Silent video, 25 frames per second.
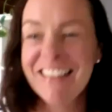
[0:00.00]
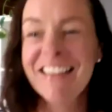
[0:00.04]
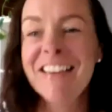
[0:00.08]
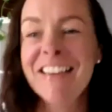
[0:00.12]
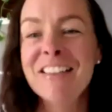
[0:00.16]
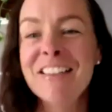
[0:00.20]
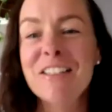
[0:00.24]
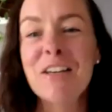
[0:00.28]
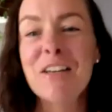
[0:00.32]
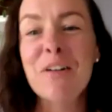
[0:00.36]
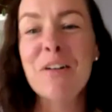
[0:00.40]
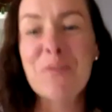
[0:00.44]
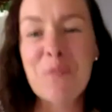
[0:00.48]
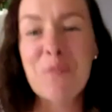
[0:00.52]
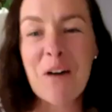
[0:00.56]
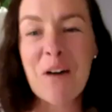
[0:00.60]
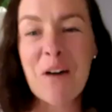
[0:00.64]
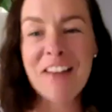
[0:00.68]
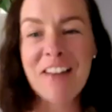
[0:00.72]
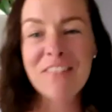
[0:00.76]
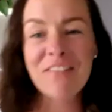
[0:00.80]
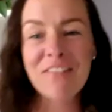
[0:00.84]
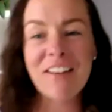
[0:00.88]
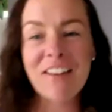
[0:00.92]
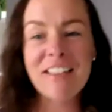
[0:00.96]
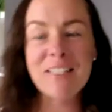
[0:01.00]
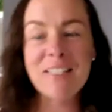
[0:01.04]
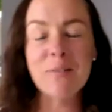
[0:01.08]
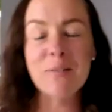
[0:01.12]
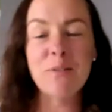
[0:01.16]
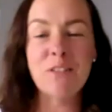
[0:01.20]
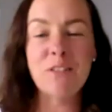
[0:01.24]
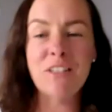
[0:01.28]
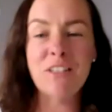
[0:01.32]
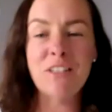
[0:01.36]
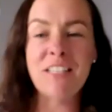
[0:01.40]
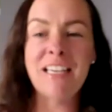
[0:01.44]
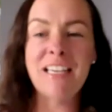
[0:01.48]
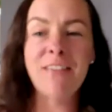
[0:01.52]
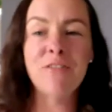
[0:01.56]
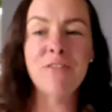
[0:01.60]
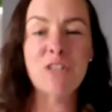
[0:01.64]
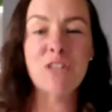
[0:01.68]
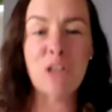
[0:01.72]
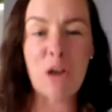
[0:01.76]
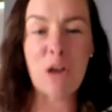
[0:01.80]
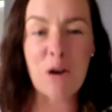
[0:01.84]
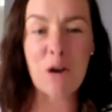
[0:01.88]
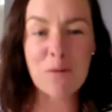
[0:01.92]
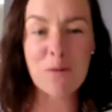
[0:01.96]
So what advice would you give
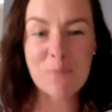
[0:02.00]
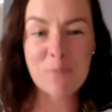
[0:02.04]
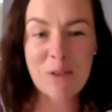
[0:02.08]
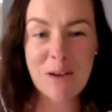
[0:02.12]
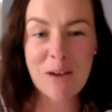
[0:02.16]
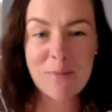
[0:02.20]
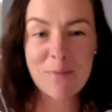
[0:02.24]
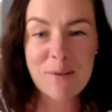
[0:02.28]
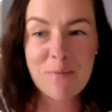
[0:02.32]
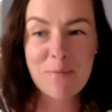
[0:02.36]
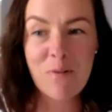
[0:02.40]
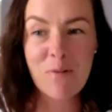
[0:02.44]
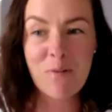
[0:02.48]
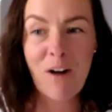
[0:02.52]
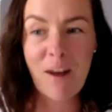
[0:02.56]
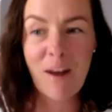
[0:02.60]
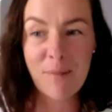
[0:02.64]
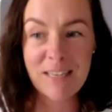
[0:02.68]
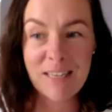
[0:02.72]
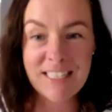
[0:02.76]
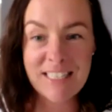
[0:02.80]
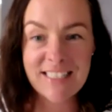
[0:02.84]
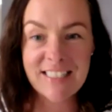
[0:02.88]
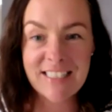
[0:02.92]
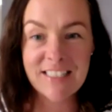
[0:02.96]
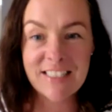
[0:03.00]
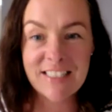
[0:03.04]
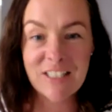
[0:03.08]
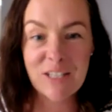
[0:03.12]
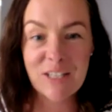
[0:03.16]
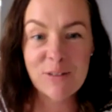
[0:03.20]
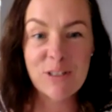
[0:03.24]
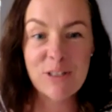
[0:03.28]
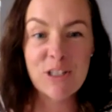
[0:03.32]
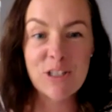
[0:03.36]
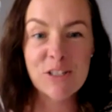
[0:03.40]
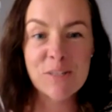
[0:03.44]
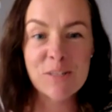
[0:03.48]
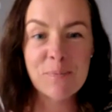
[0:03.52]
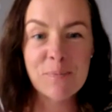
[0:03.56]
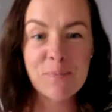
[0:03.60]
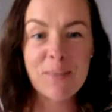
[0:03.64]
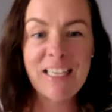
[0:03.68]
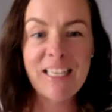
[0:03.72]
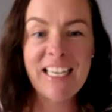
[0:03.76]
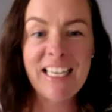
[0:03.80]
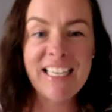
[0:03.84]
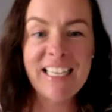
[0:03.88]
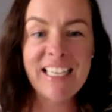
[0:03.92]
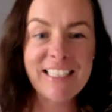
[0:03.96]
to upcoming primalistas who are just
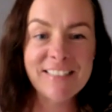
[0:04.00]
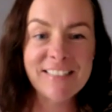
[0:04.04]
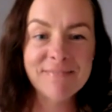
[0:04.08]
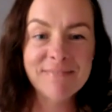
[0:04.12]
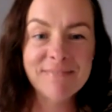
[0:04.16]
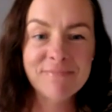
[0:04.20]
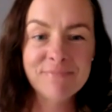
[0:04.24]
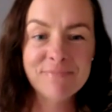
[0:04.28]
beginning?